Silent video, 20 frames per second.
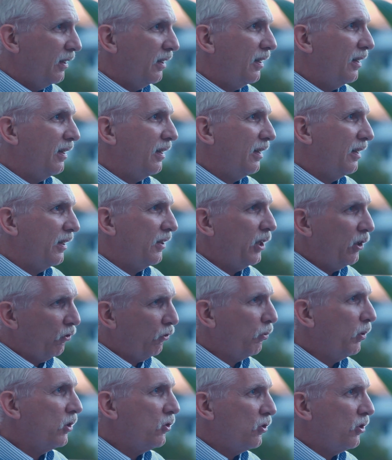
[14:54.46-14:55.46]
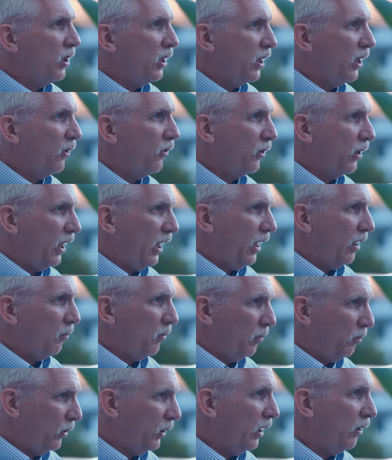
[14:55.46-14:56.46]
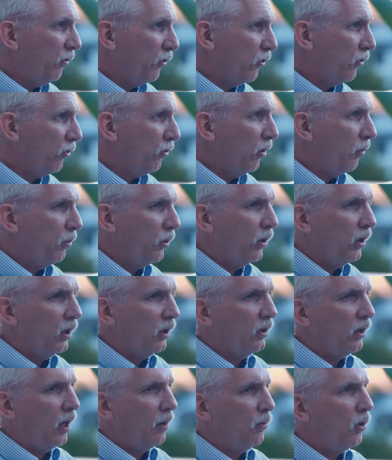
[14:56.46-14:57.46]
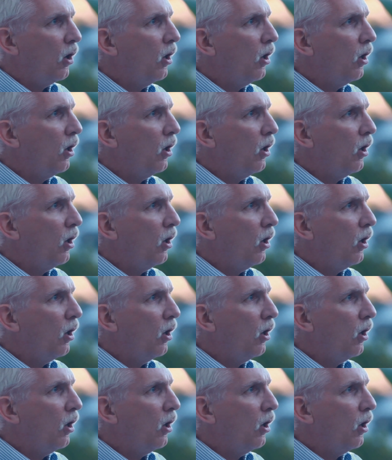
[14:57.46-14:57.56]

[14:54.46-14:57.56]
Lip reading: and then switch to the other game and play for a short period of time,